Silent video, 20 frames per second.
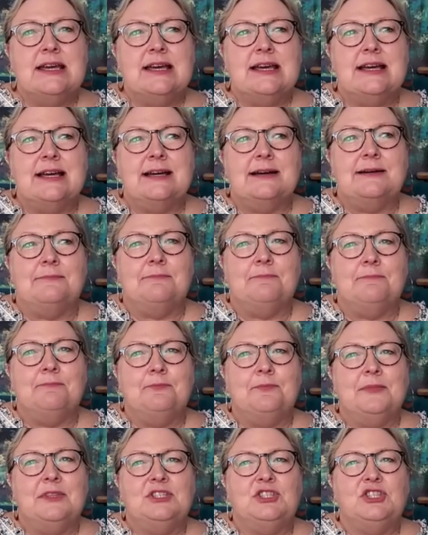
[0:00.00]
um,
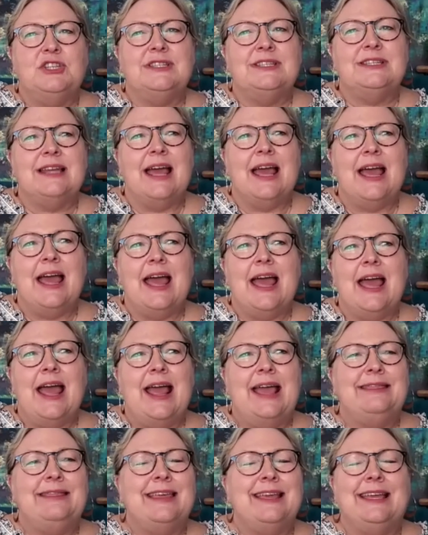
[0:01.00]
just
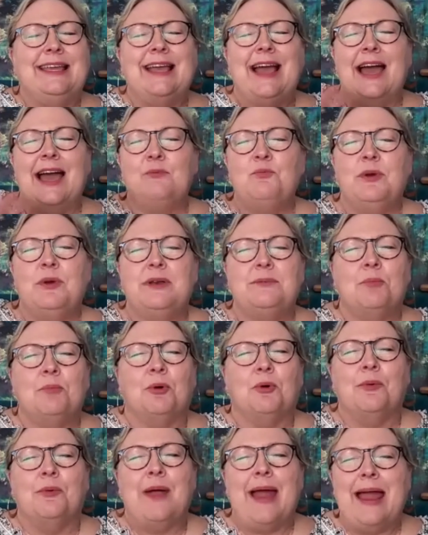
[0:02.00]
that God would
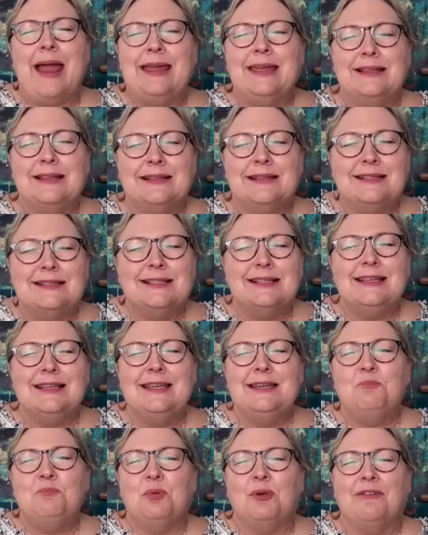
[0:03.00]

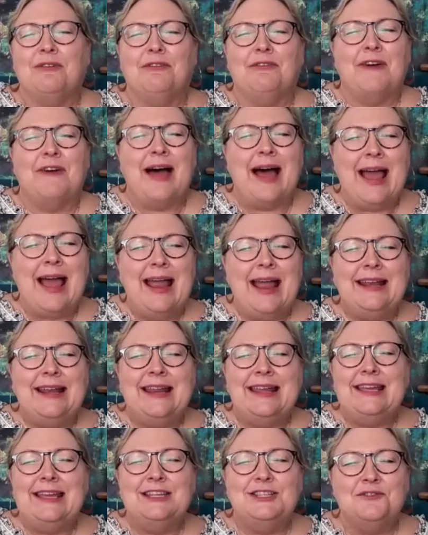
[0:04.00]
miraculously
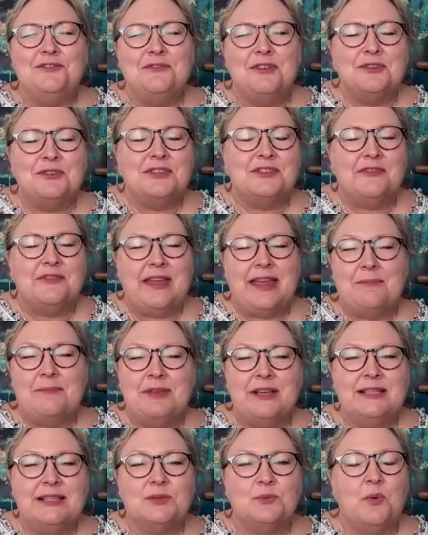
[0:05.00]
provide each of those
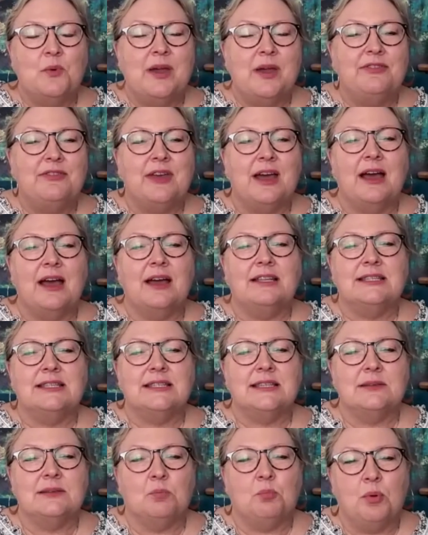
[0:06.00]
families with a
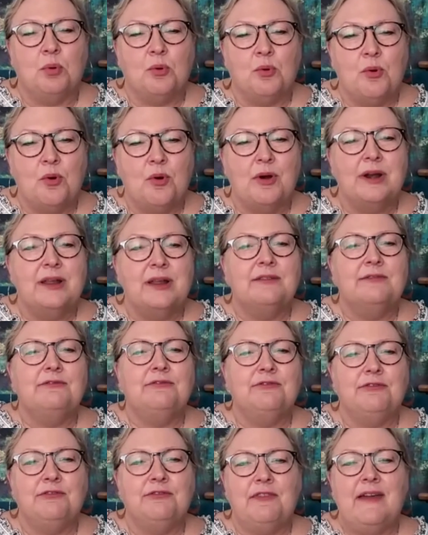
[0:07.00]
supportive
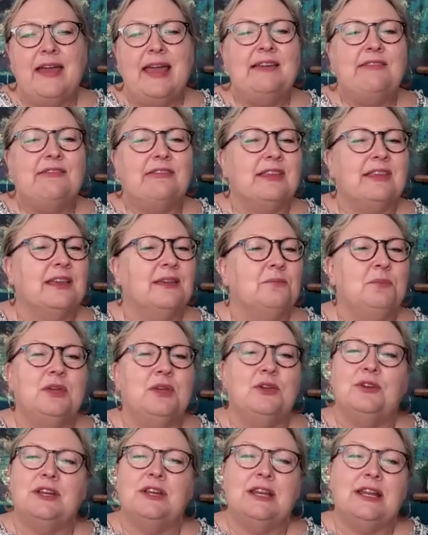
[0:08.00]
faith
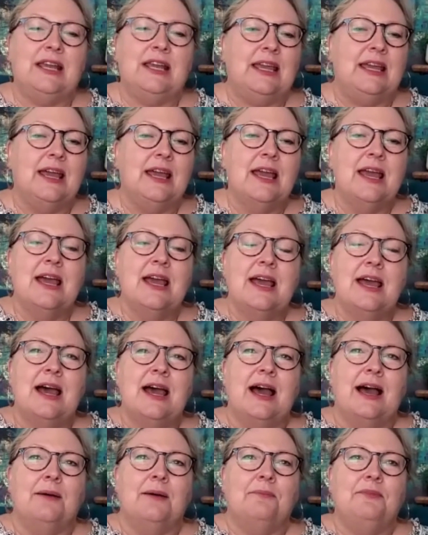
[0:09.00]
community
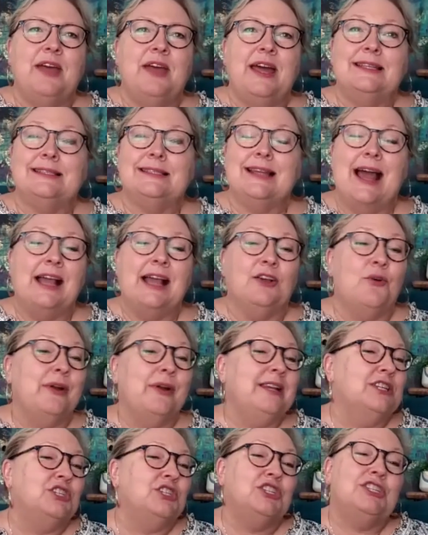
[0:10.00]
um, that is not
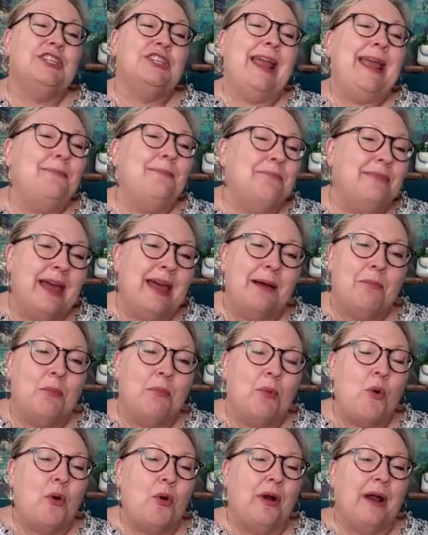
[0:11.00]
going to shame
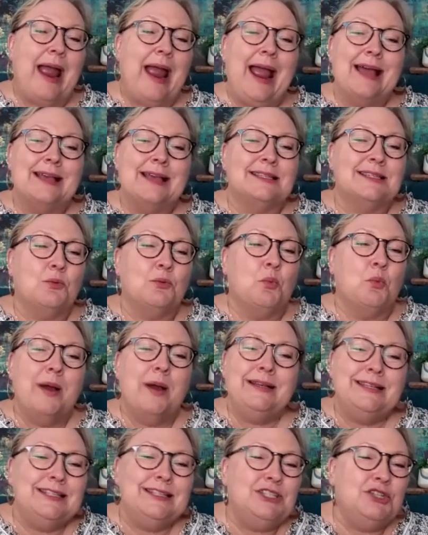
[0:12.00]
them or ask,
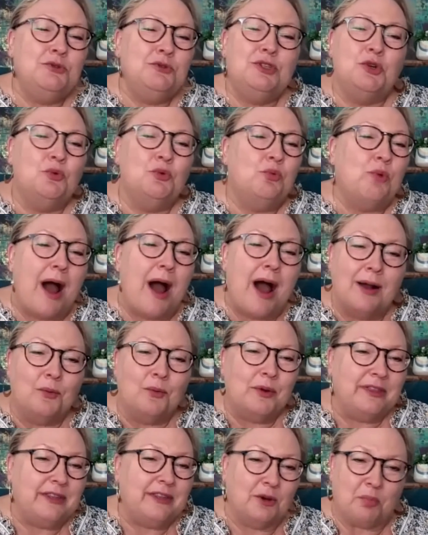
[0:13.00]
what did you do wrong
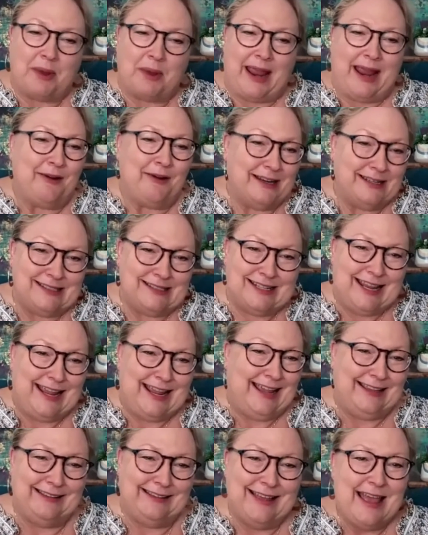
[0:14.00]
with your
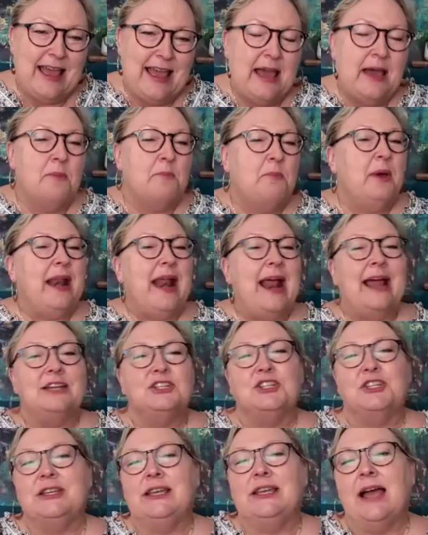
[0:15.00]
parenting? Mm-hmm. But
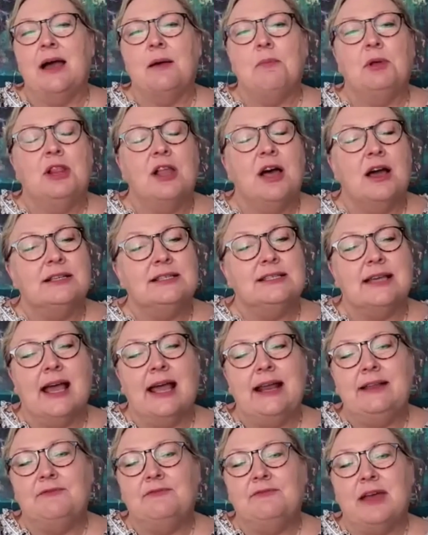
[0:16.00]
actually come
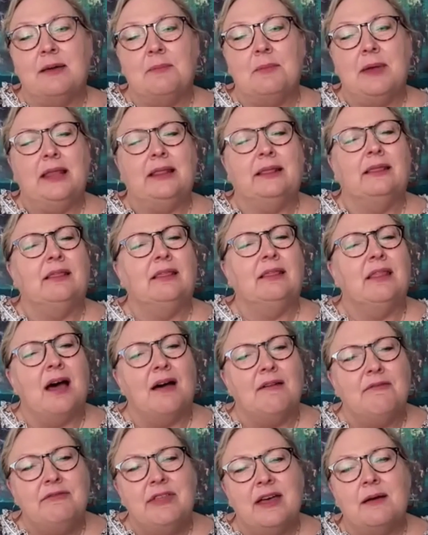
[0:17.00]
alongside of them and
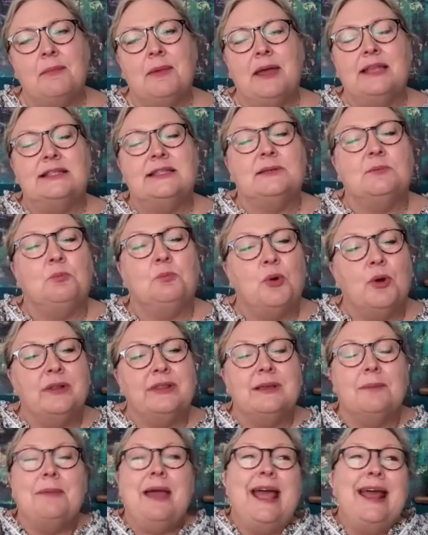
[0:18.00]
love them and
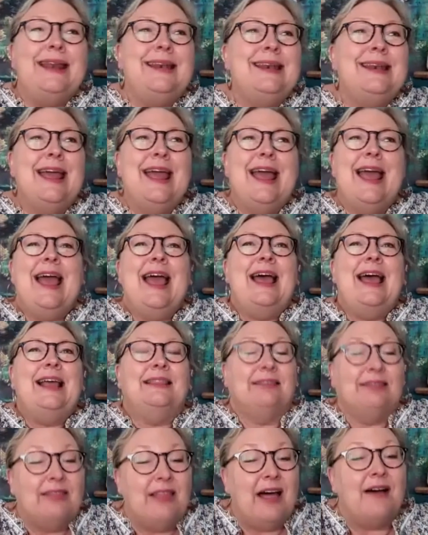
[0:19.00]
support them and
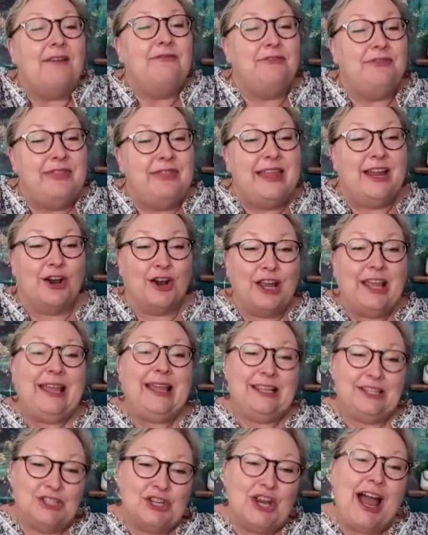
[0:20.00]
love their
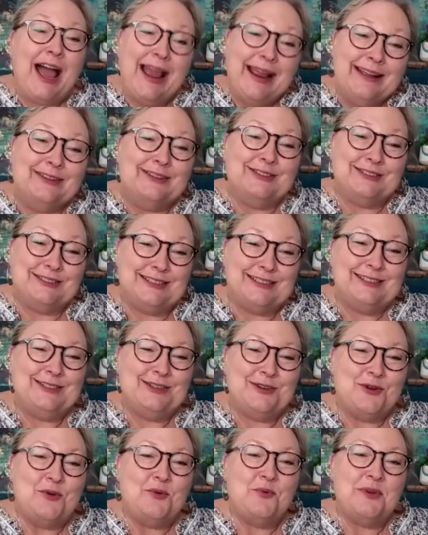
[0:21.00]
child
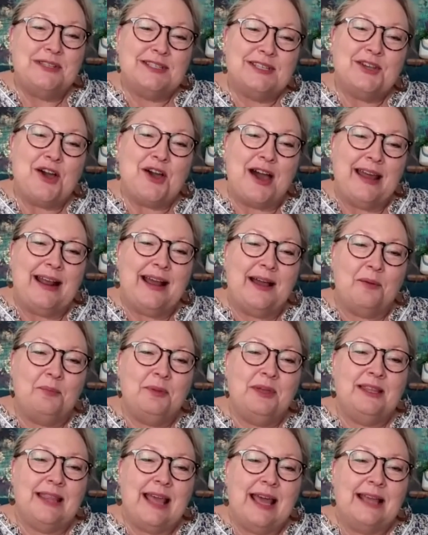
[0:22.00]
who was caught up
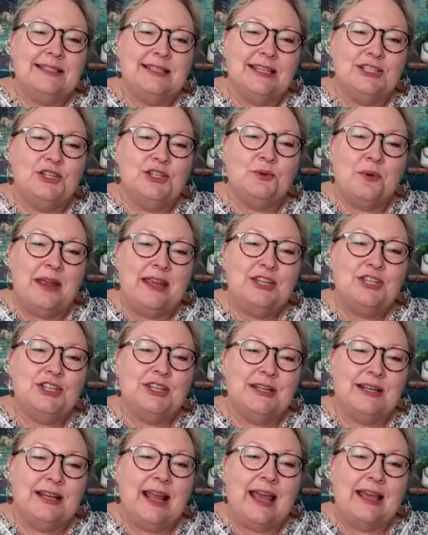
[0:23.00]
in that
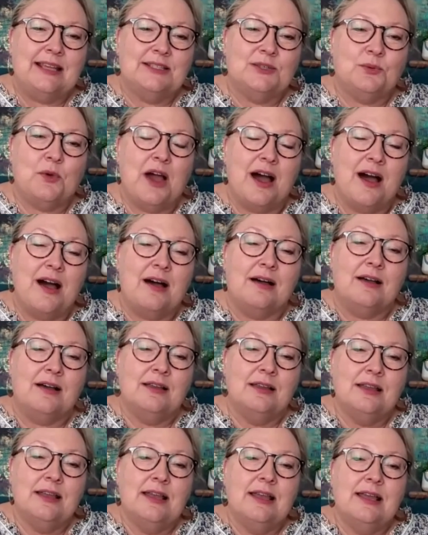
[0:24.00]
situation as well.
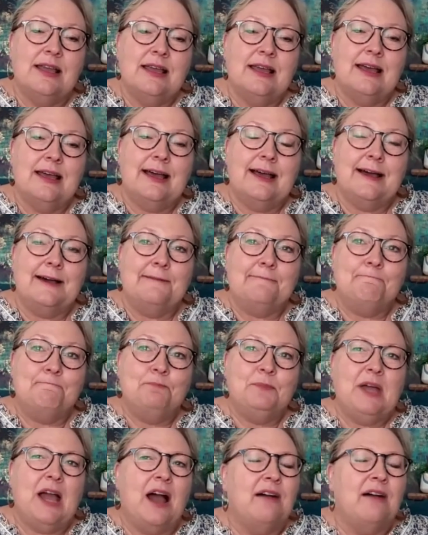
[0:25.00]

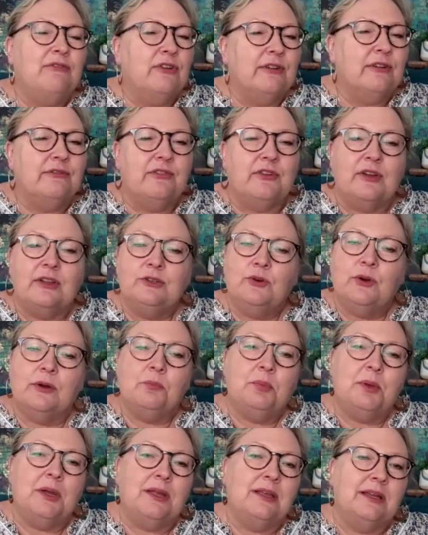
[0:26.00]
Um, cover
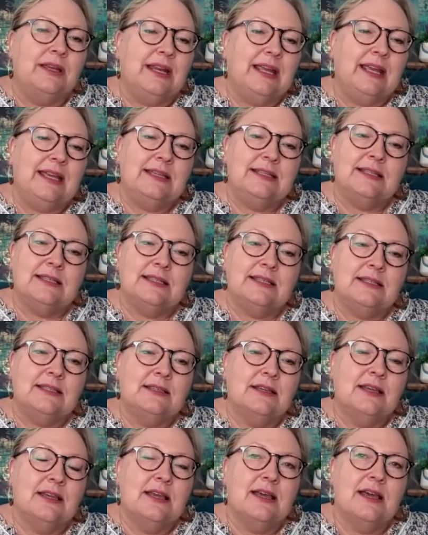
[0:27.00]
vulnerabilities.
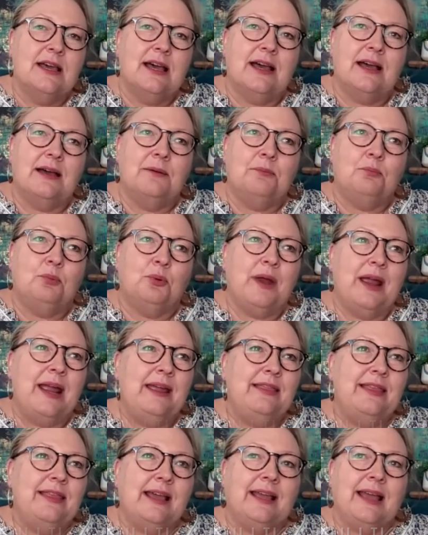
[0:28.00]
Um,
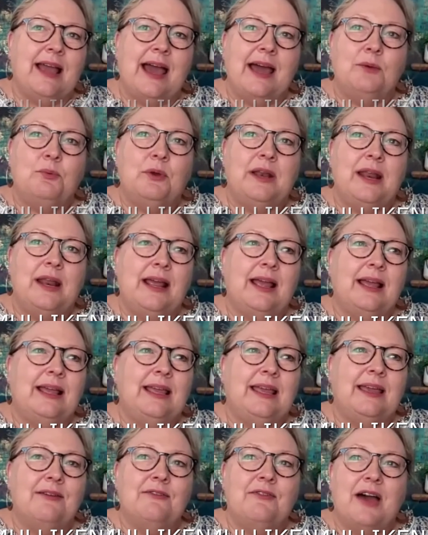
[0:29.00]
pray that God would
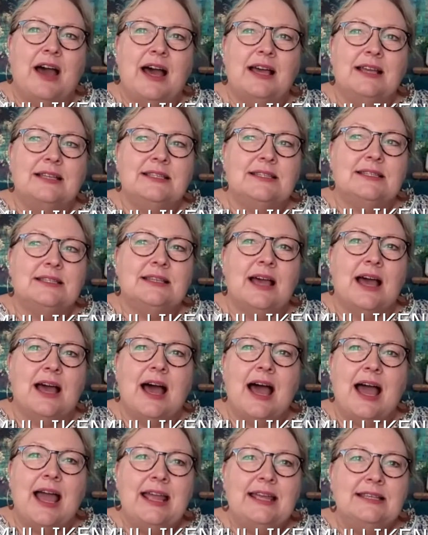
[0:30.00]
give us
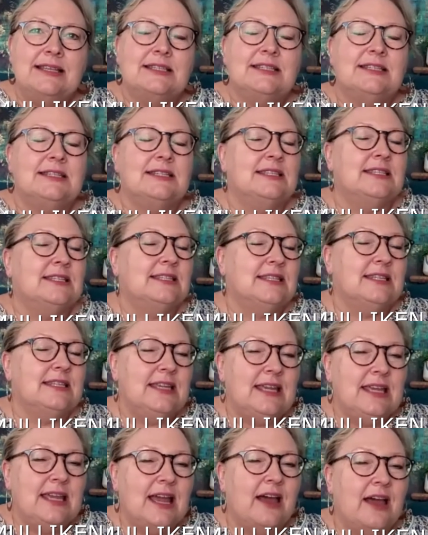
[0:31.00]
eyes to
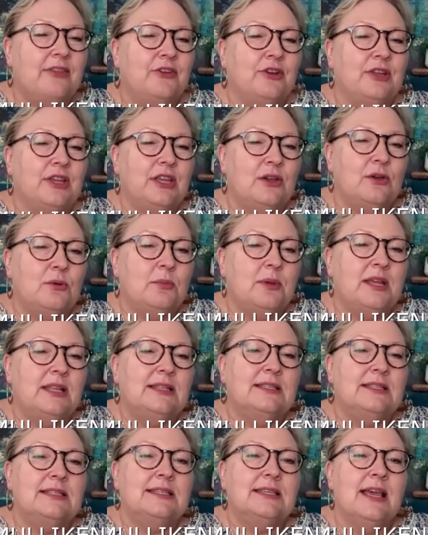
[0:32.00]
see other
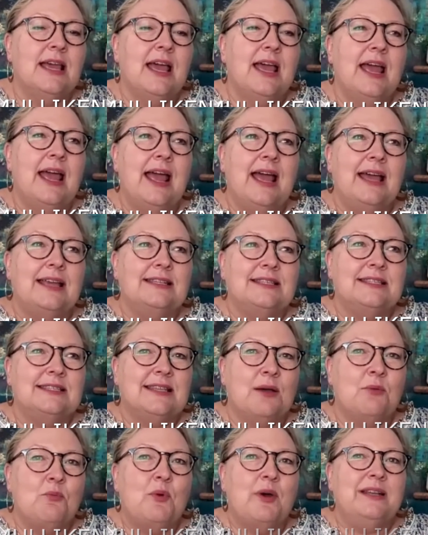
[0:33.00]
humans as
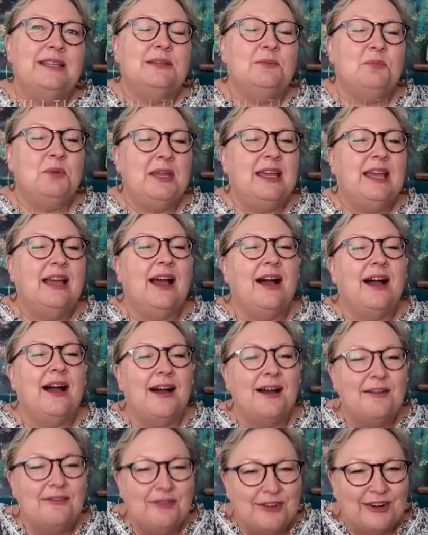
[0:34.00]
someone to be
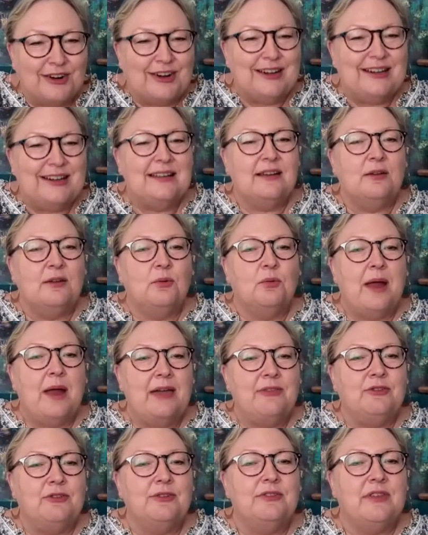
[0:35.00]
covered
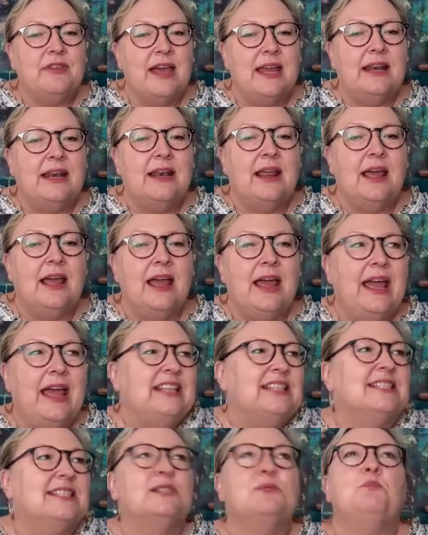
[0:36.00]
rather than
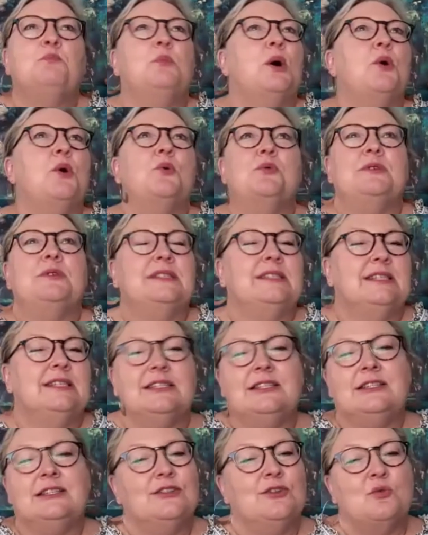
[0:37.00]

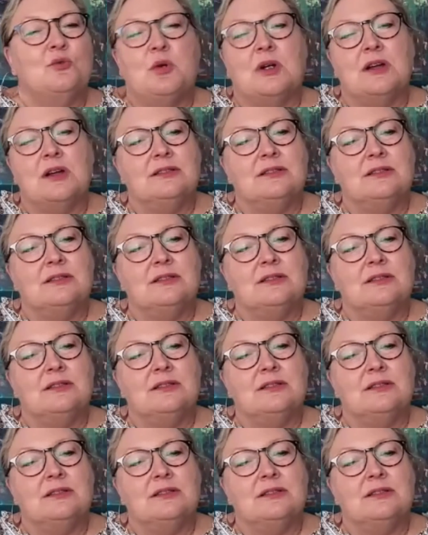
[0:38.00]
exposed to the world.